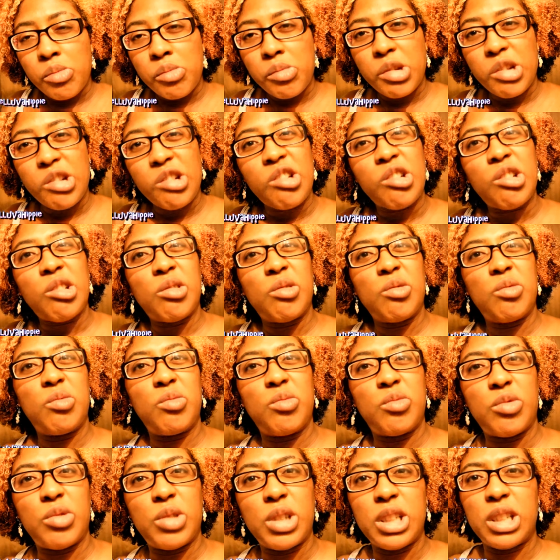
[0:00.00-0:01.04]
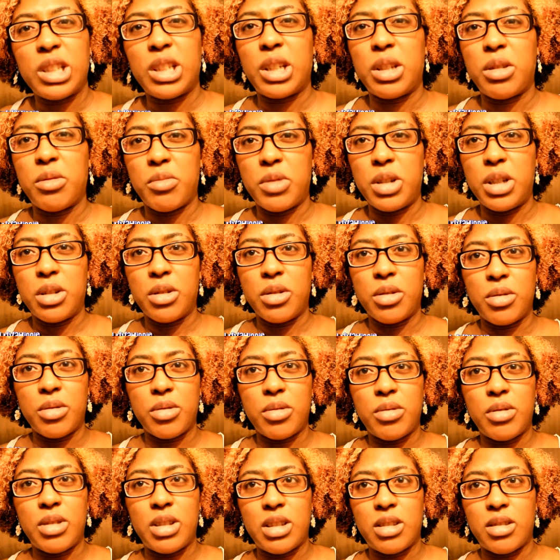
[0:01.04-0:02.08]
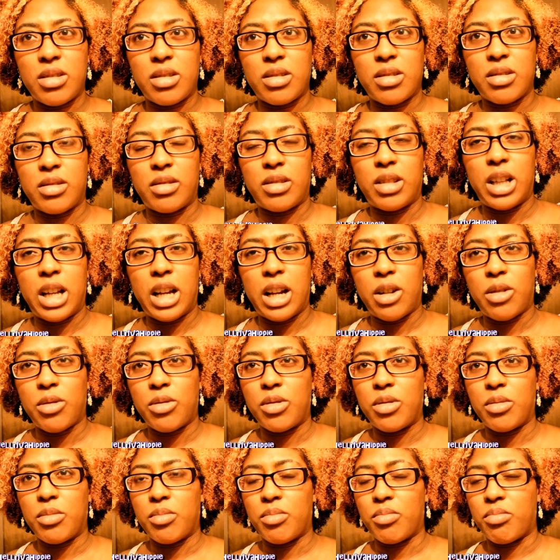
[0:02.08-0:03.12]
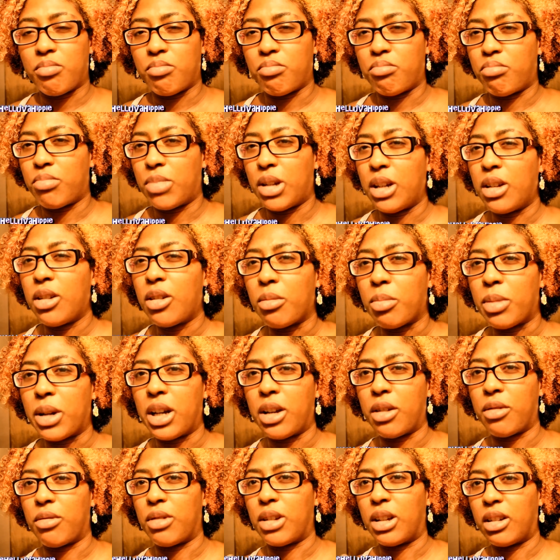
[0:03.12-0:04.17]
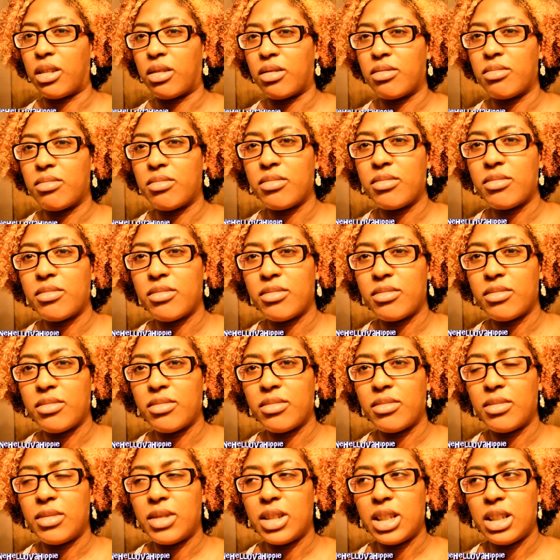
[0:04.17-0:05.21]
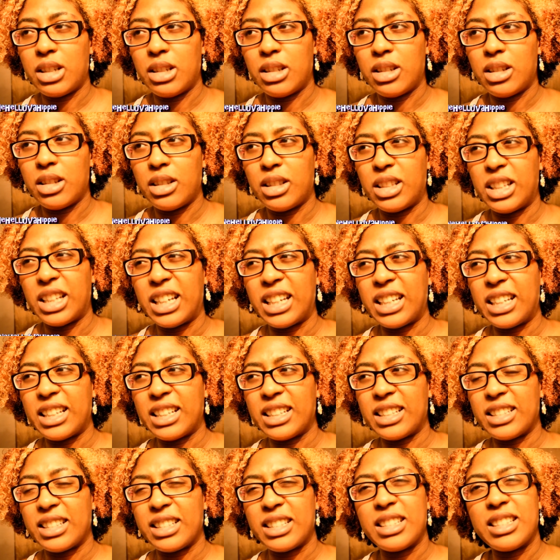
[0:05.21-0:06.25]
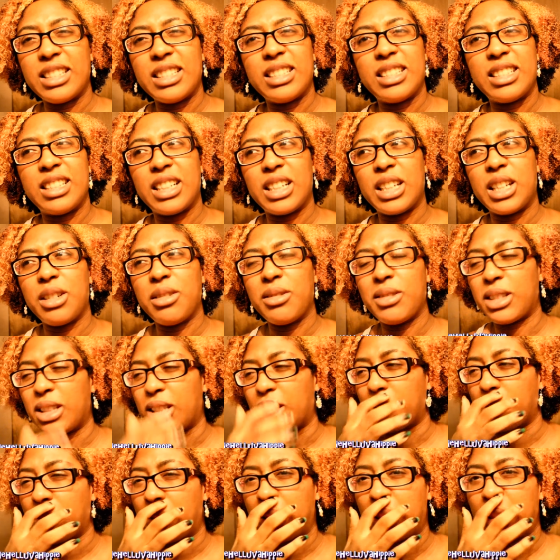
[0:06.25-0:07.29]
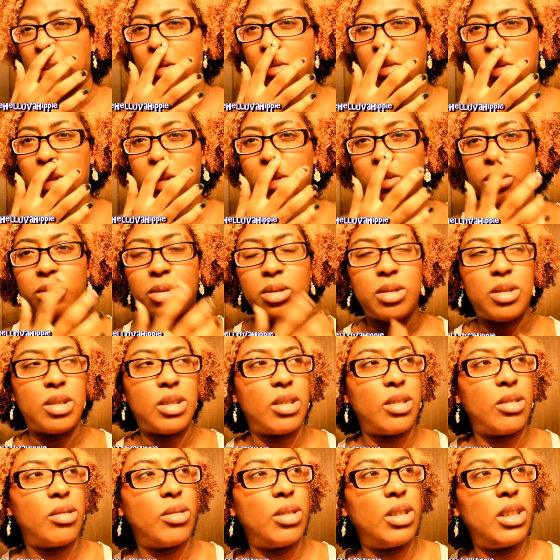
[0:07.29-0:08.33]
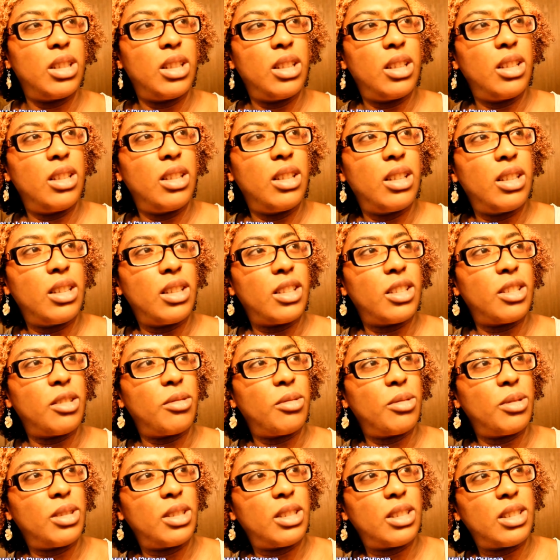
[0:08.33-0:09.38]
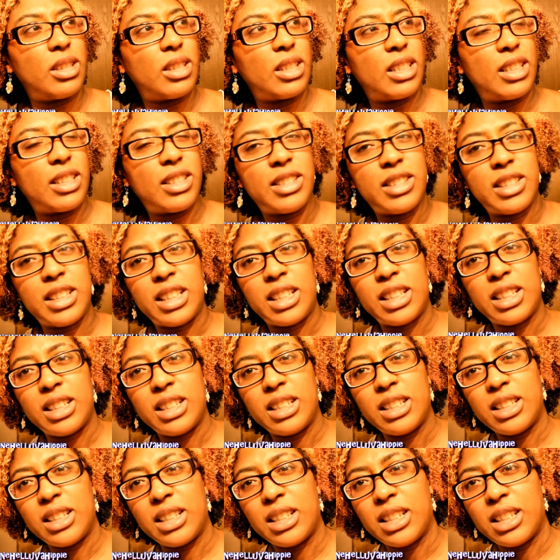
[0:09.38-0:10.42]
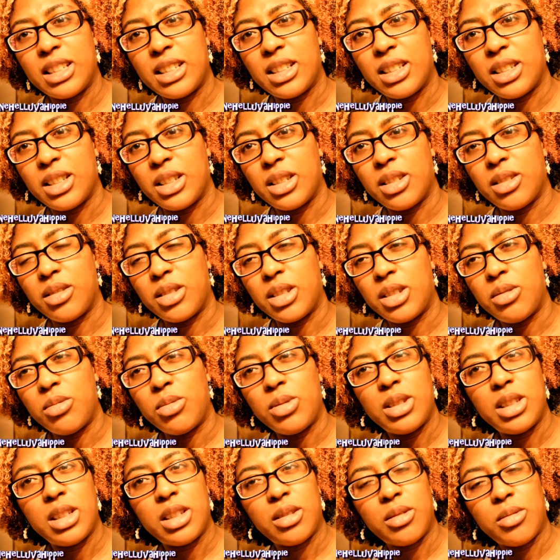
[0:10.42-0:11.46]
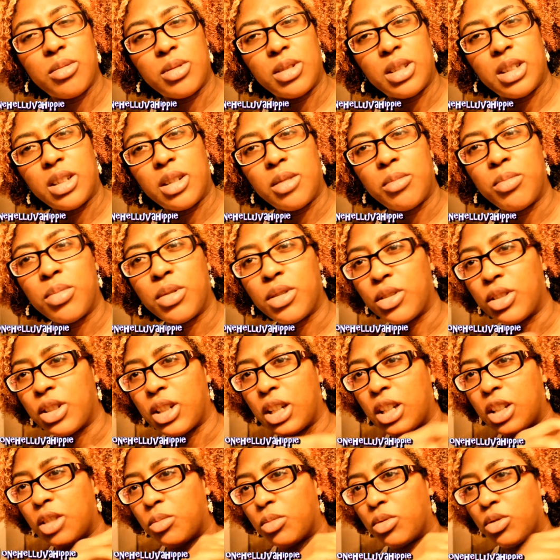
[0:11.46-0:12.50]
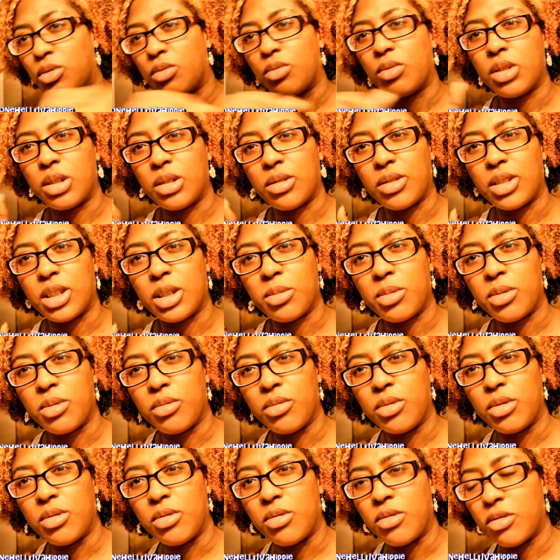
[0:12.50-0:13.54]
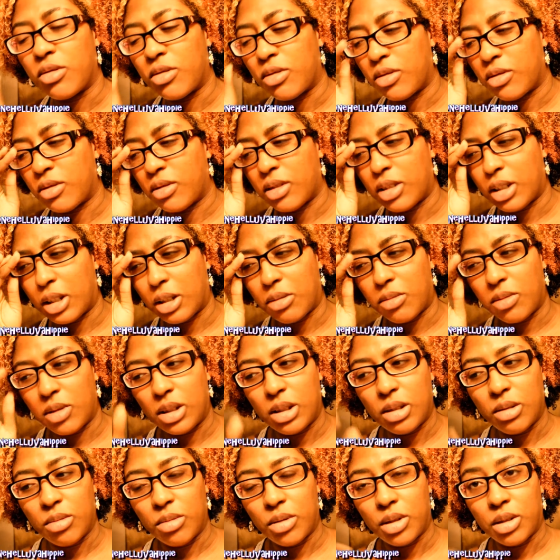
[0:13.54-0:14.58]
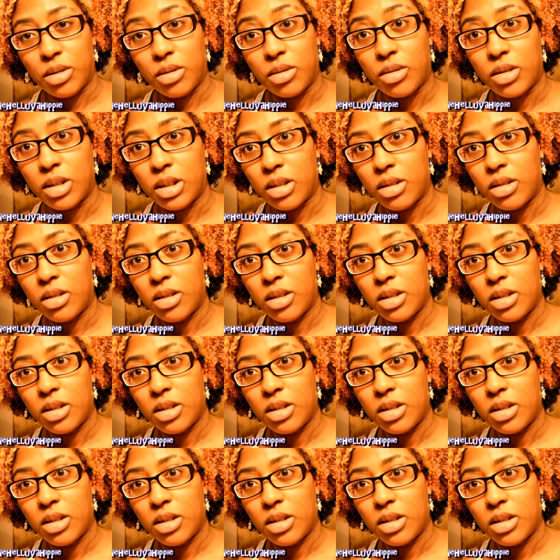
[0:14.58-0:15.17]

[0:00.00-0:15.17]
Y'all, one night we heard this loud pitter-pattering. Like, I can't really explain it, it was so long ago. It was kind of like, you would think there were like a bunch of animals running on top of the roof. Like, we literally heard that.